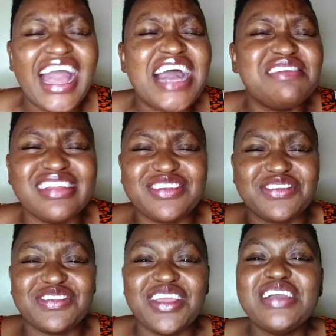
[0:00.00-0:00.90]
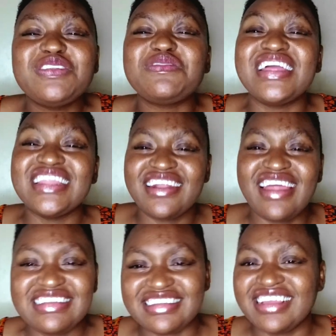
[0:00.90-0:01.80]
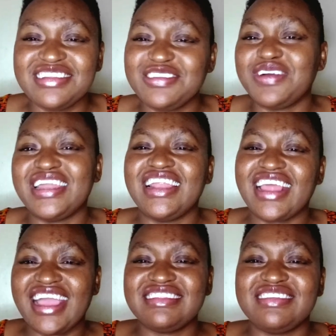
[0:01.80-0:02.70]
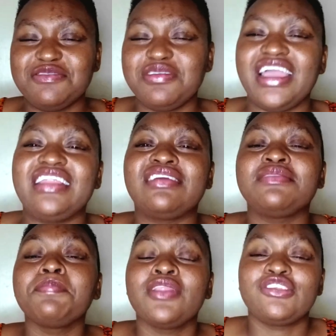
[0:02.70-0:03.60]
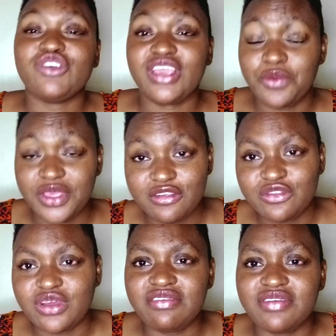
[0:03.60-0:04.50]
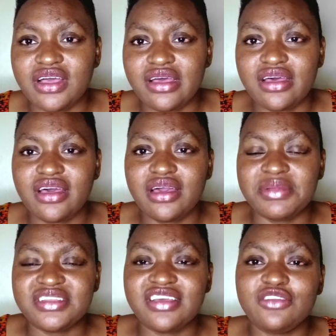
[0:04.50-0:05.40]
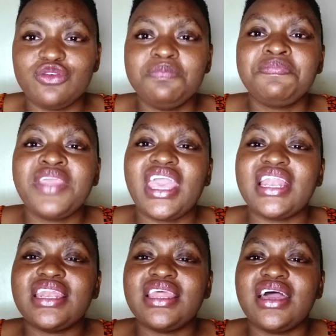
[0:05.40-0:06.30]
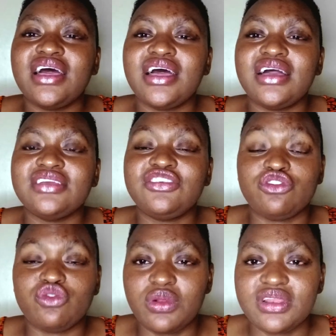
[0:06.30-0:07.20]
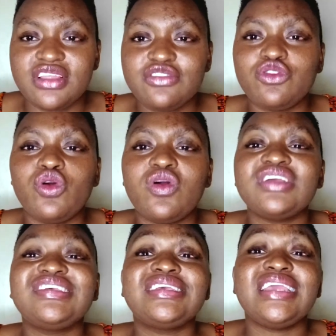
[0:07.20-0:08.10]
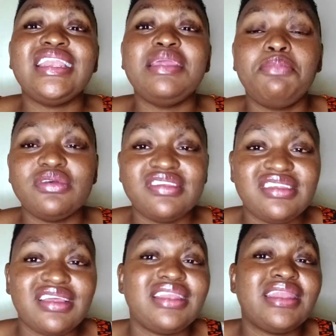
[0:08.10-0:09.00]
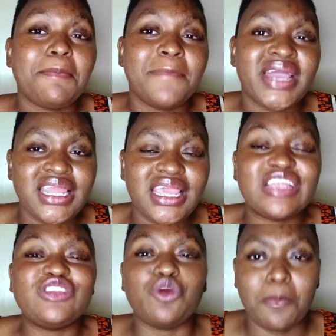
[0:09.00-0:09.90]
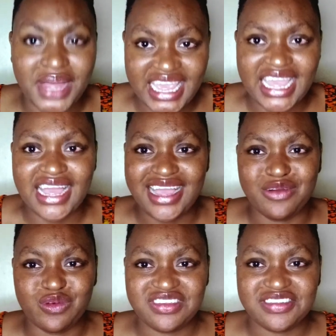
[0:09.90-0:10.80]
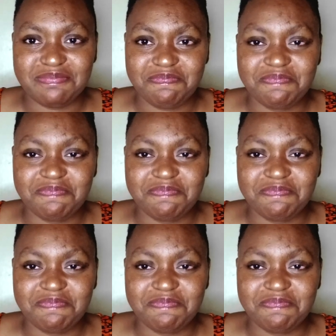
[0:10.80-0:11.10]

I'm trying to, to find the right English word and I can't seem find it. So yeah, we used to have a, a matatu and uh, she sold it. So she deposited the money into my account.